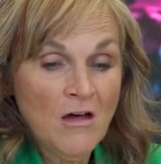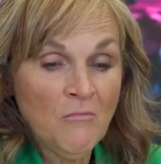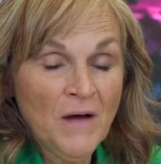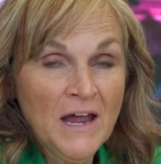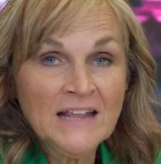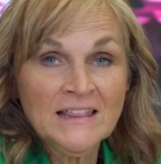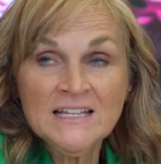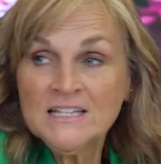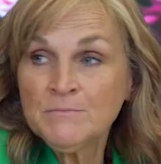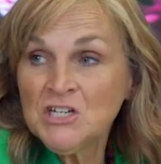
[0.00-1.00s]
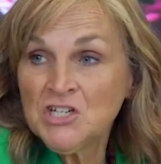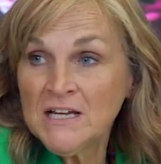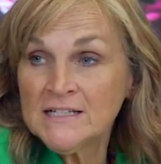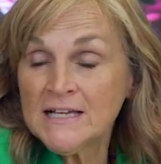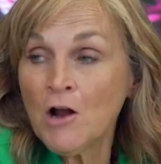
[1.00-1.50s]
But I think it's my
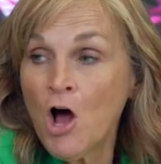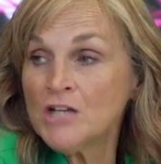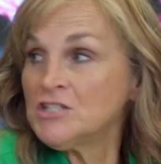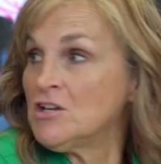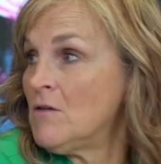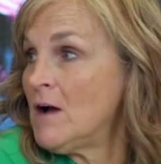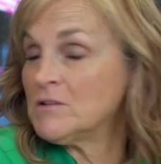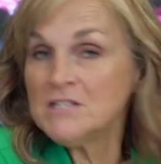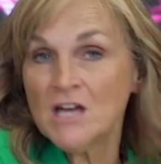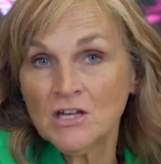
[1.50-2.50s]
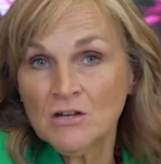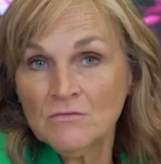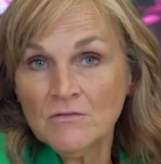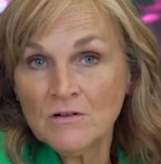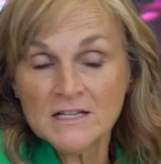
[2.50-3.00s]
genes. And also, I will tell
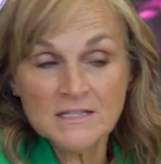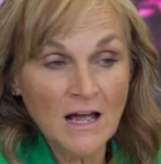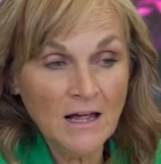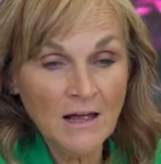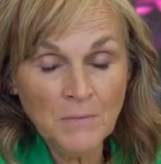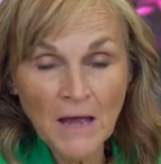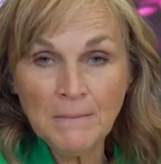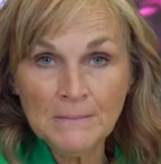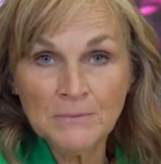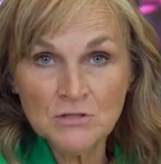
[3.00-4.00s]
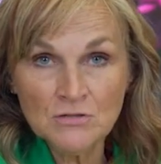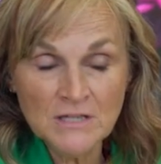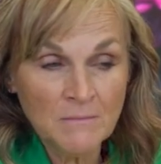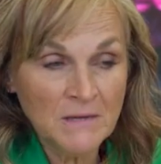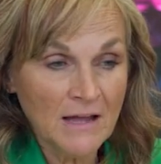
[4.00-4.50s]
you, because people do
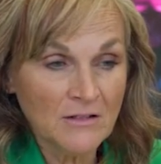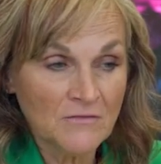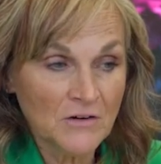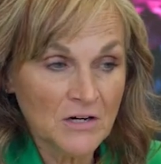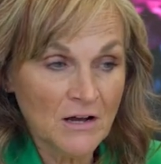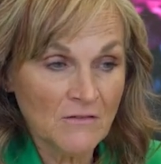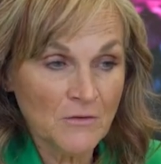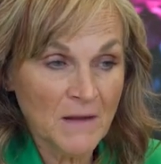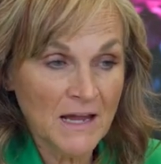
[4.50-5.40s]
tell me I look very young for my